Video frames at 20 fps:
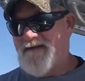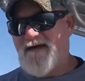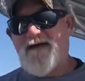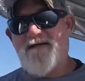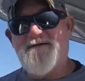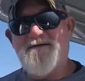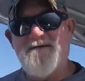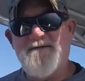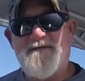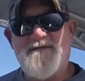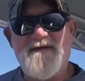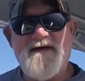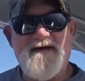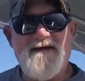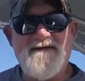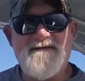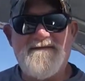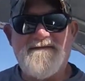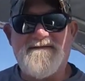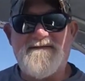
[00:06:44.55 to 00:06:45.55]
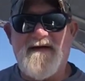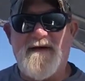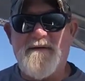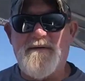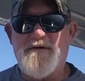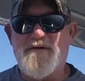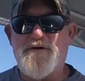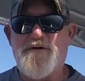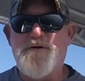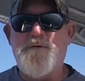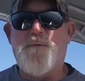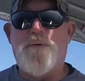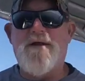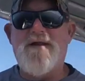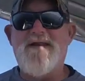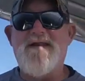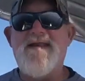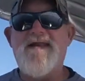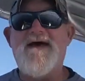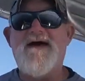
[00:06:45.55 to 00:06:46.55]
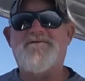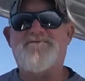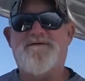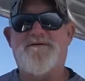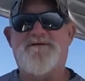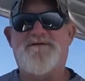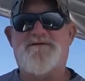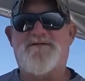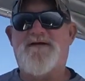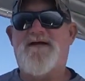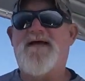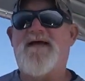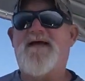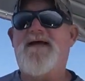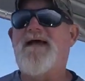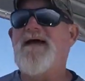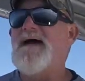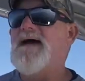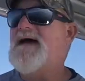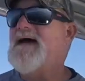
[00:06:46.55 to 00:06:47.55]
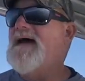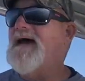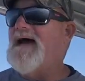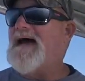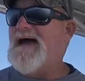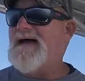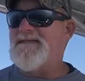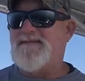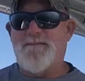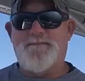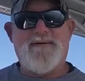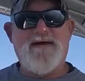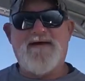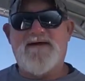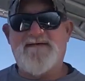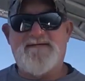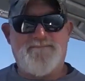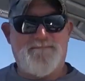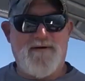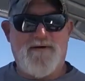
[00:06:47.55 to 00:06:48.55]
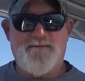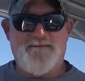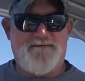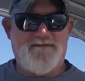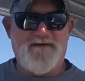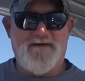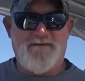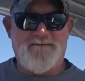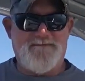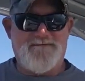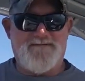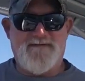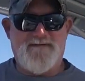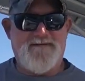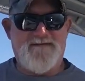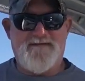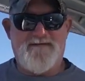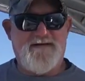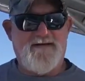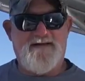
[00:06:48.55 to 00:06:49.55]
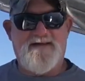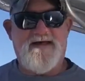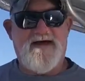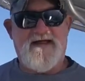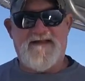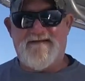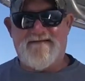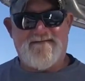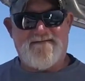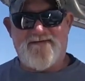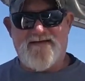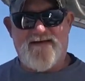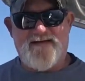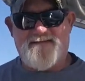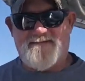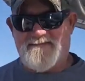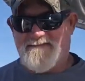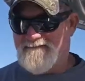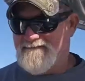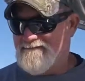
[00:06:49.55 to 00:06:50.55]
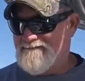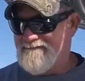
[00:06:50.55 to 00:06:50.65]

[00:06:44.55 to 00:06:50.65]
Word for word: They do things that you would never see at the biggest boat shows in the United States.